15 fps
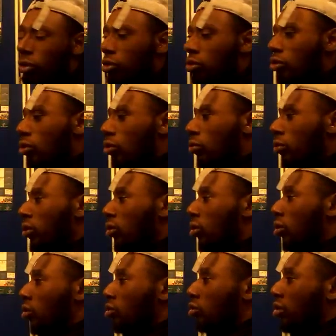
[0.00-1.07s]
So in a
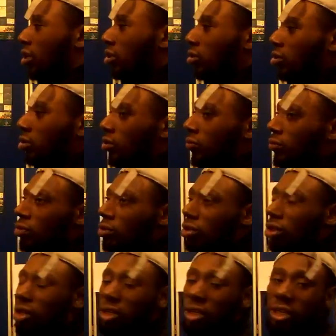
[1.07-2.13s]
contract, if the
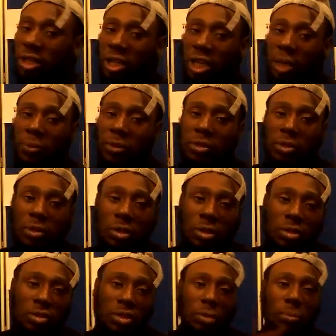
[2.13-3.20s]
certain key elements of the
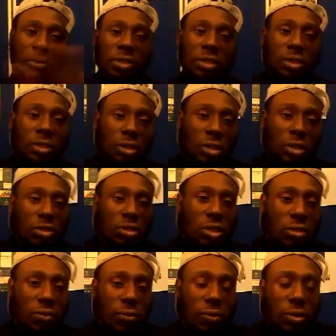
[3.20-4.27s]
contract missing, the
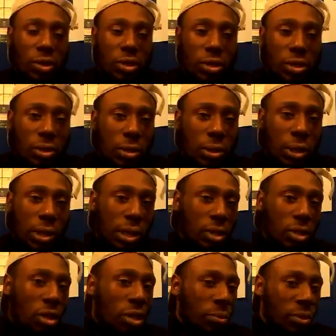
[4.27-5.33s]
contract's void. It
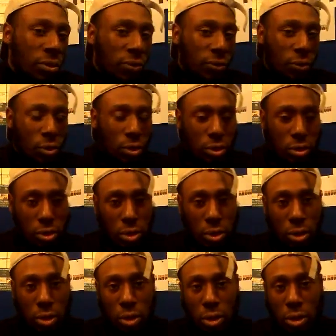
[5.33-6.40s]
can't be enforced.
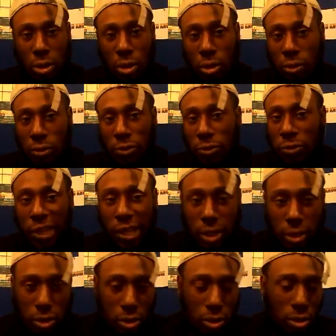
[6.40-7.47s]

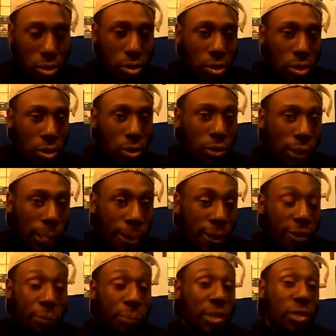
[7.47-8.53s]
Fact.
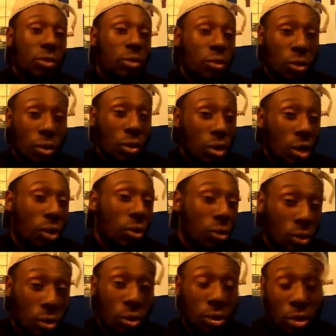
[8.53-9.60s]
I've been to court, got a
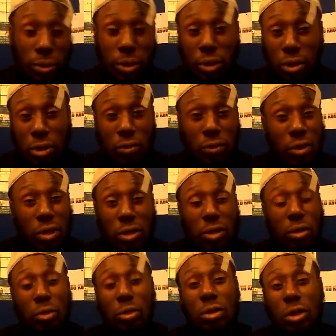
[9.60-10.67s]
court order because of this.
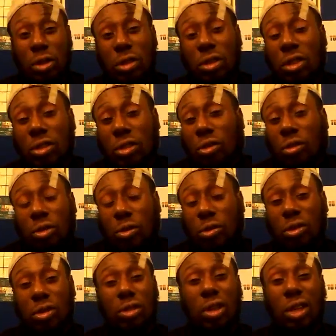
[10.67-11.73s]
The seizure notice
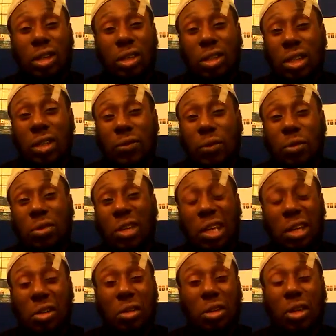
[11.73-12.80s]
wasn't signed. Didn't have no date
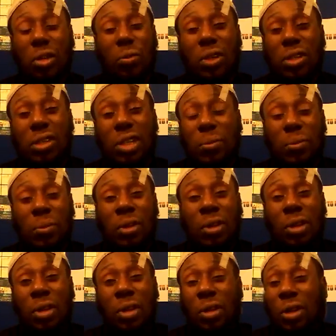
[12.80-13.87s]
on there. Where
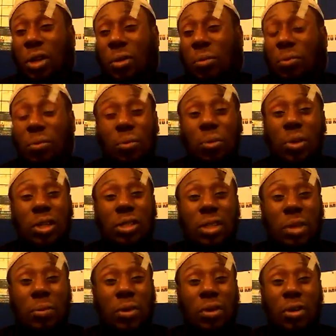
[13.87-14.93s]
to
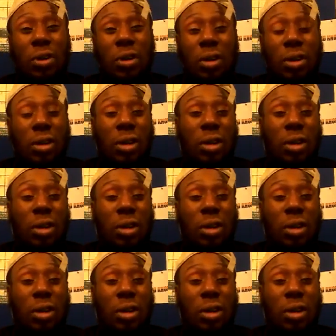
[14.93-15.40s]
get my car